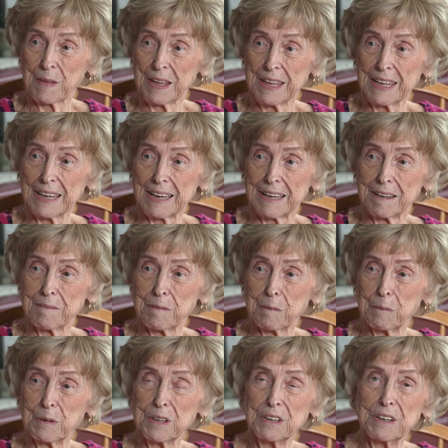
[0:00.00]
Yeah.
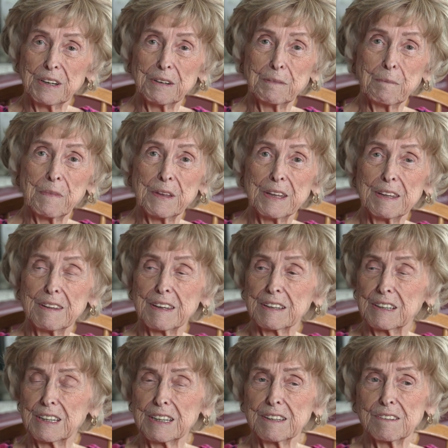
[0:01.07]
Well, the
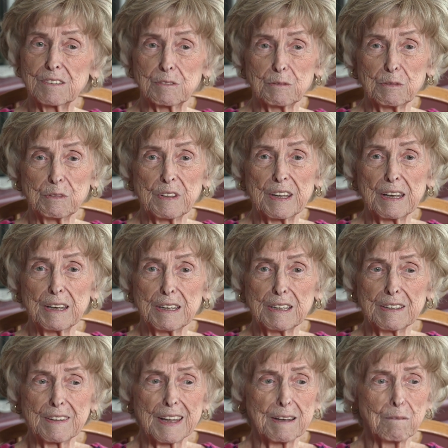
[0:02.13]
kids,
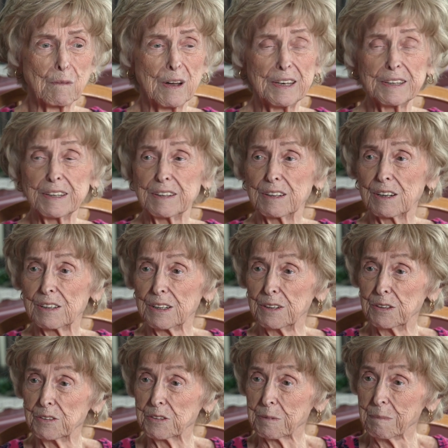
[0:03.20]
they wanted
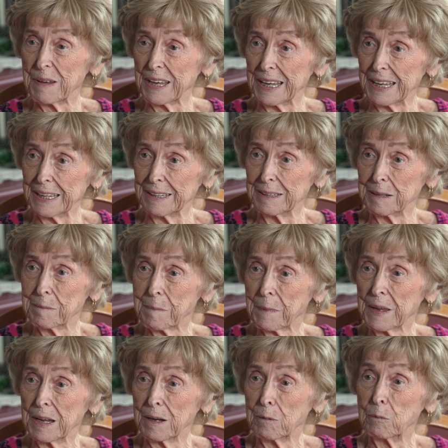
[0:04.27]
clothes made,
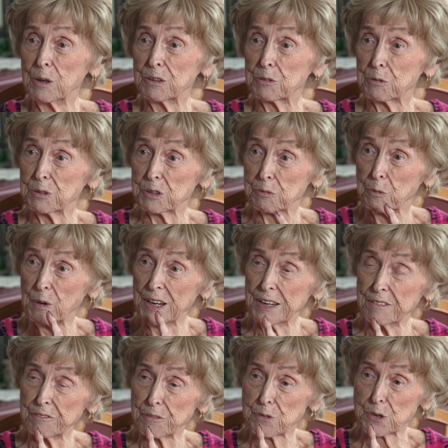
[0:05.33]
which was
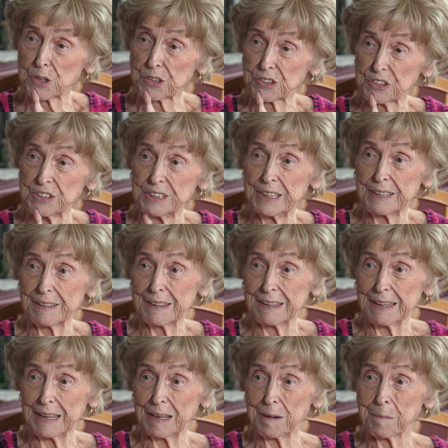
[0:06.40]
one fortunate
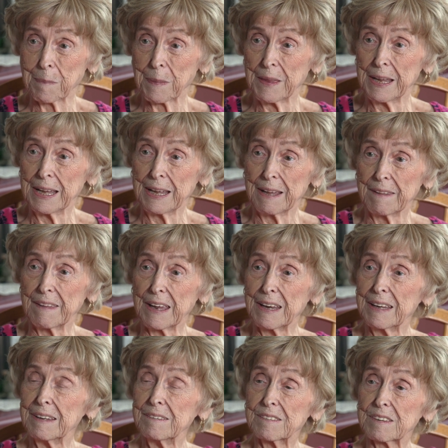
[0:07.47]
thing. They
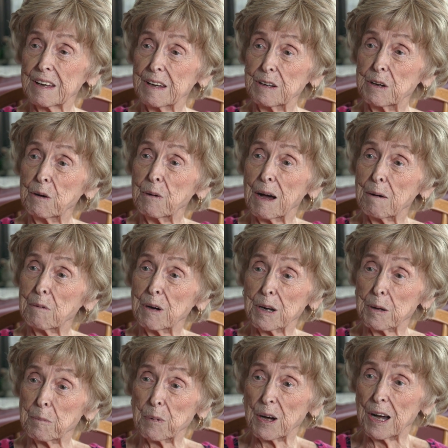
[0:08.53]
didn't say, no, I want a
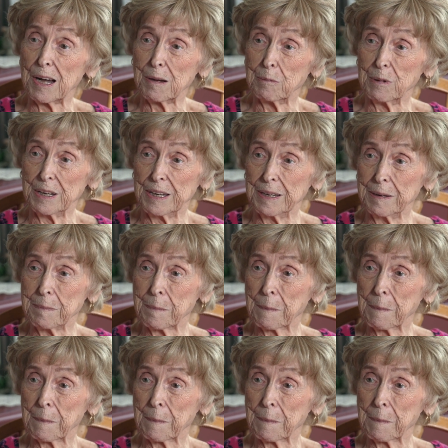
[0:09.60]
bought one.